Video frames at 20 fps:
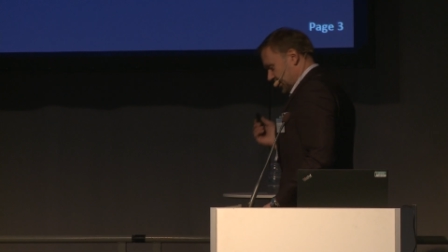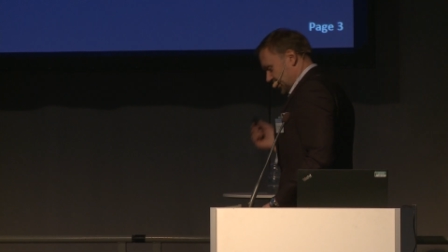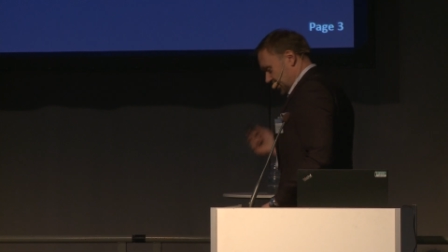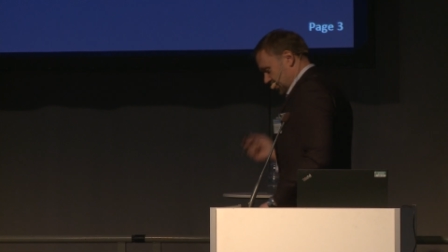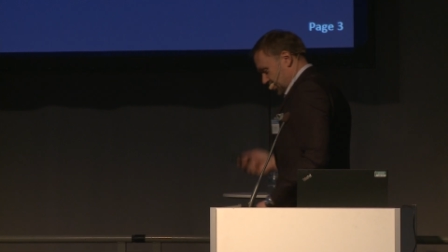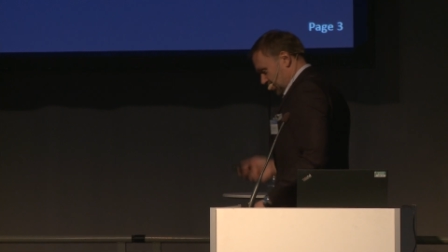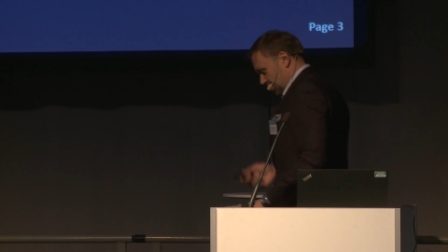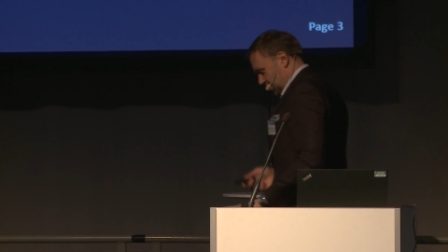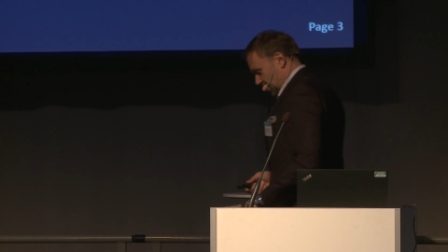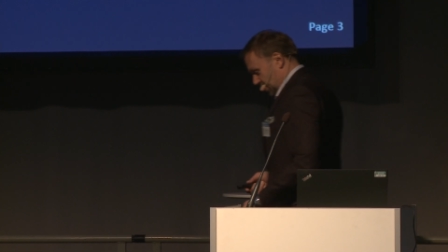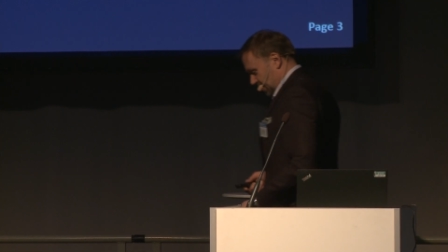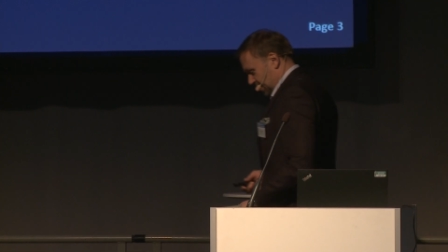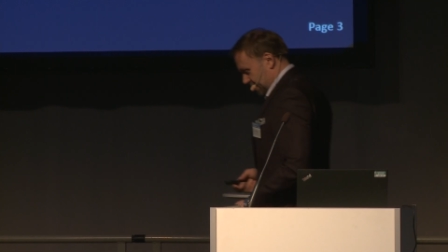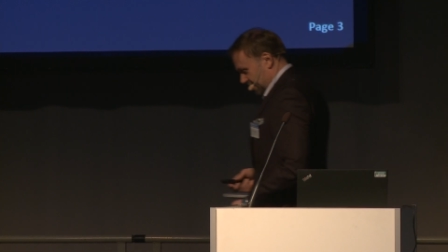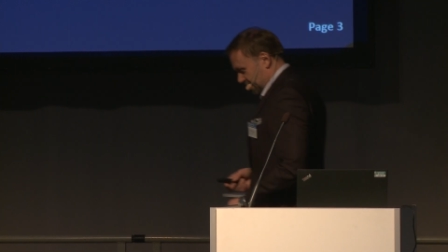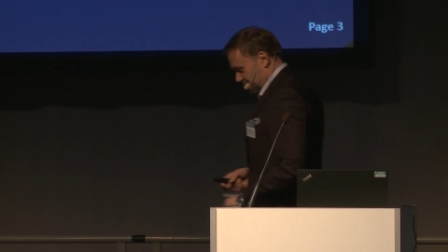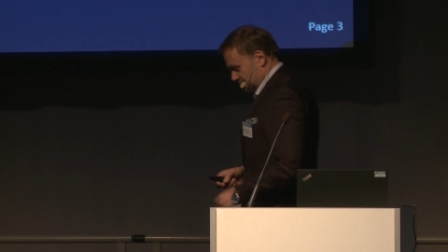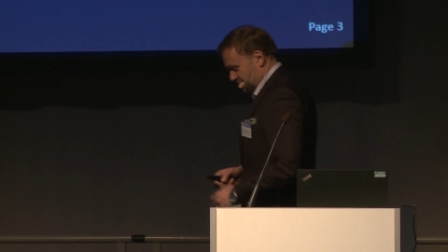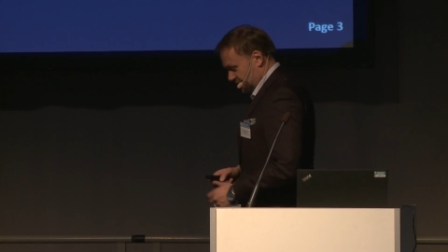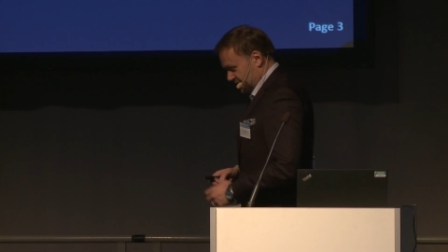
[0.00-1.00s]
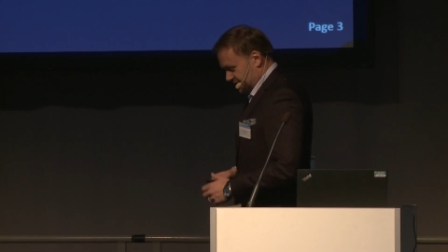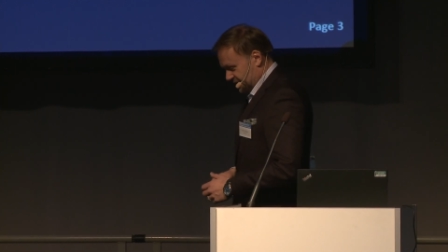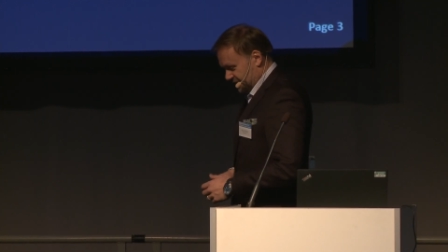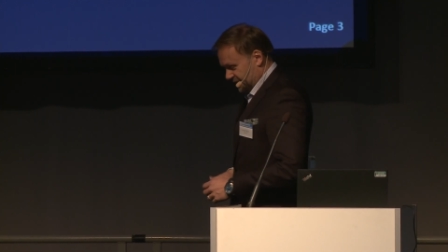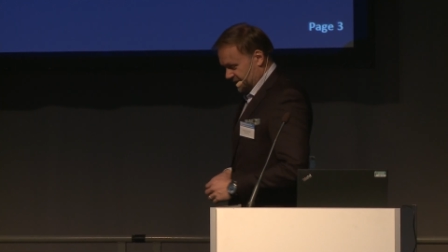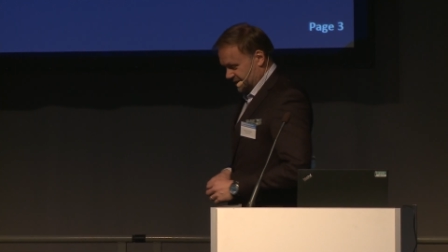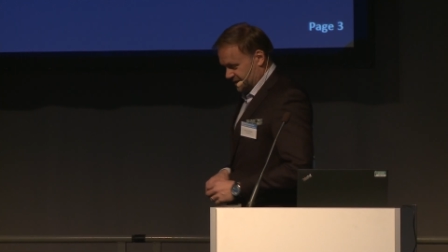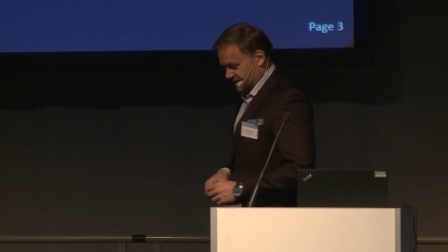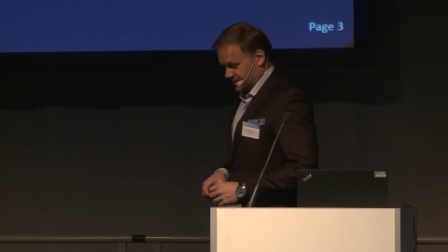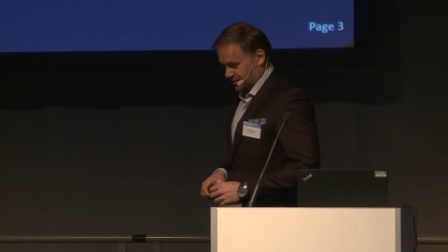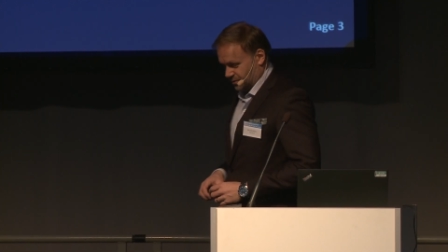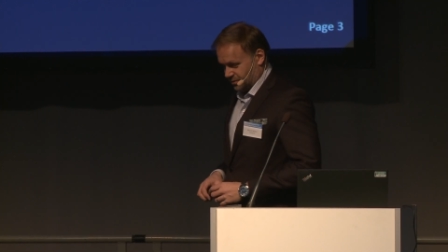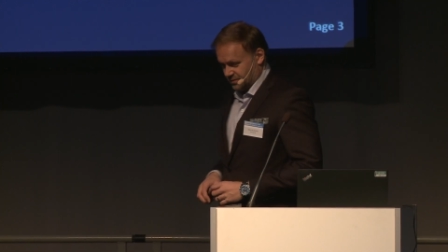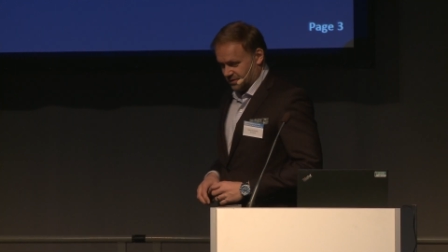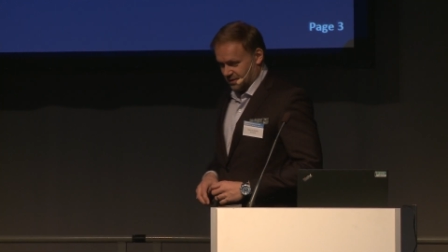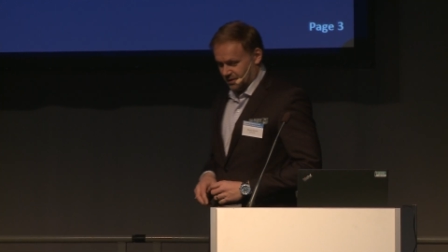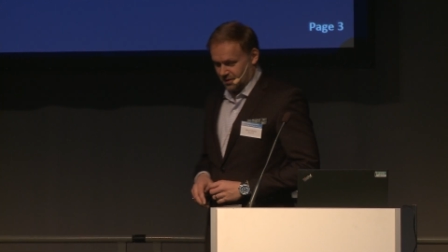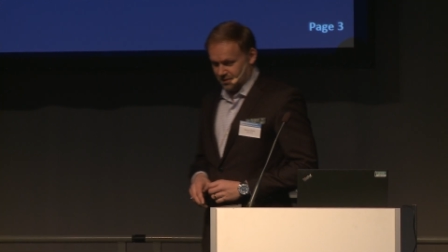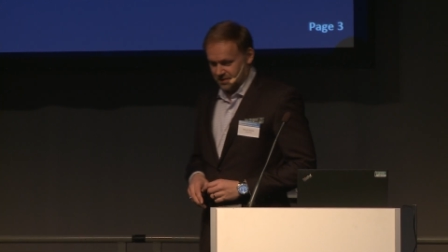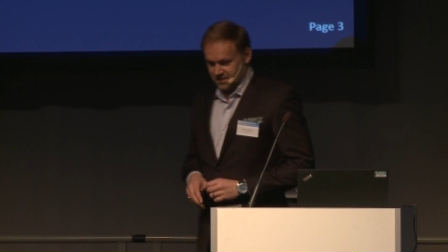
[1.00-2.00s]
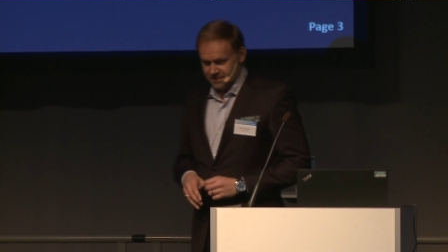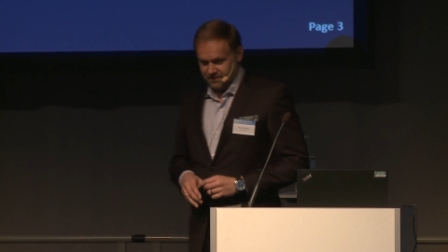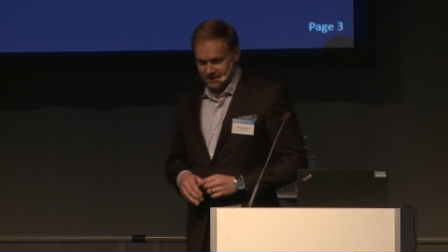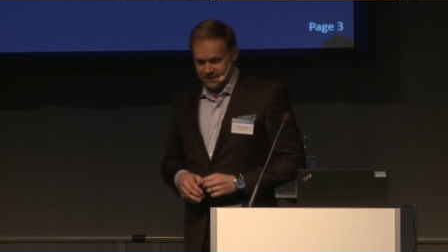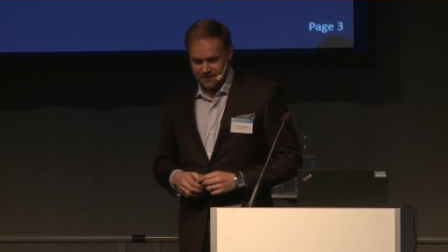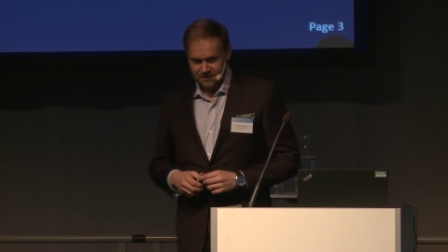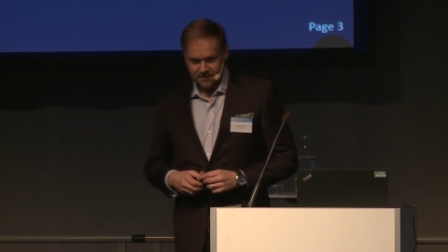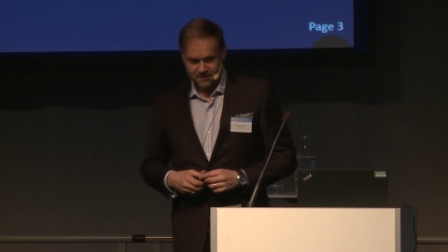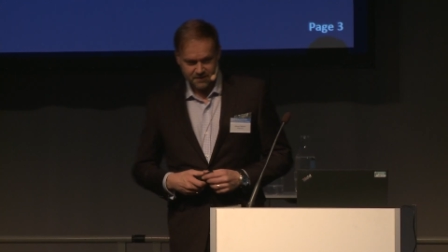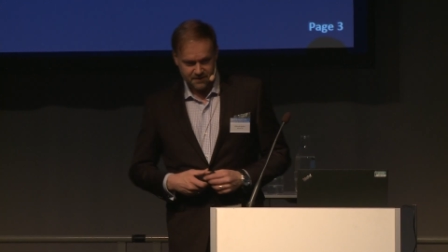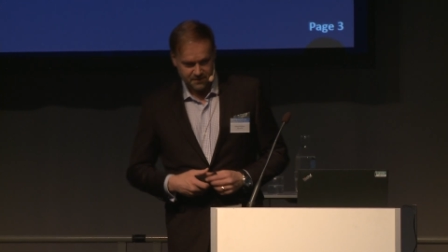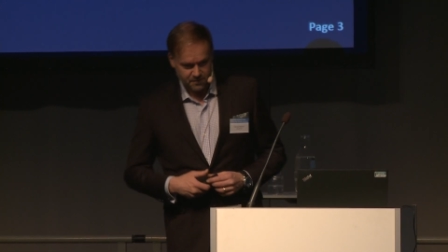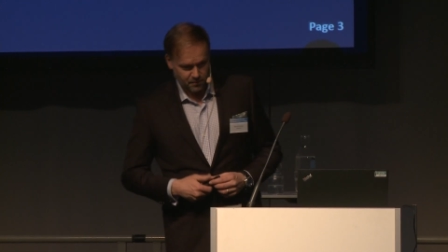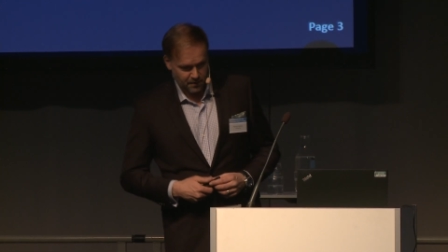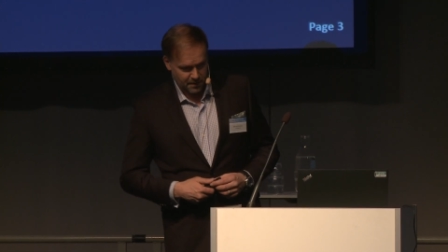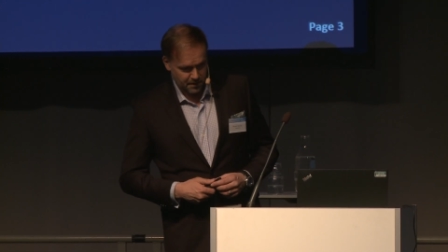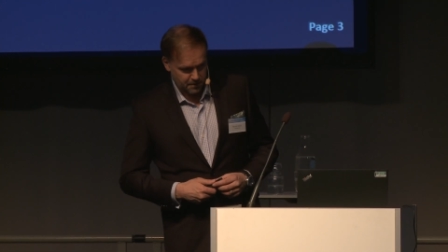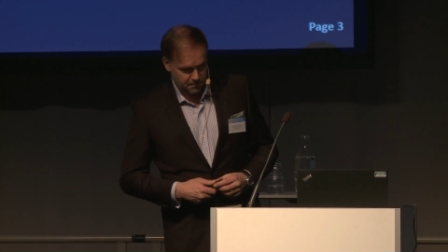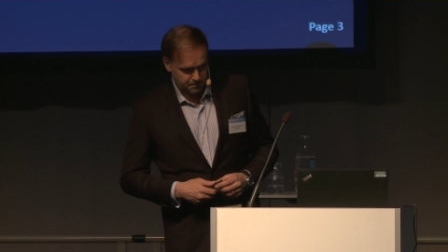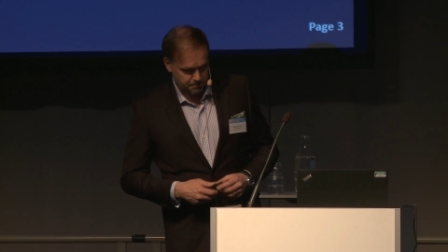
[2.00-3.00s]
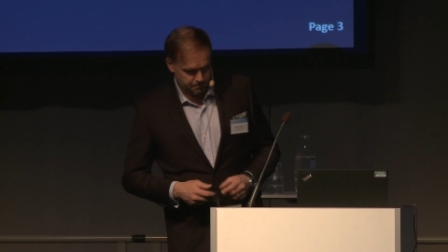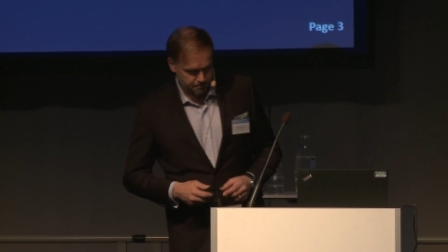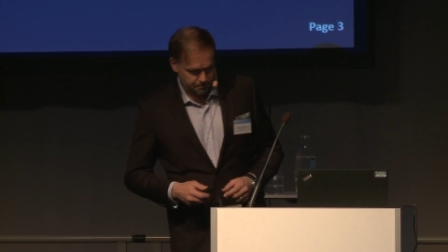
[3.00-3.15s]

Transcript: can apply LBG in those large vessels as well.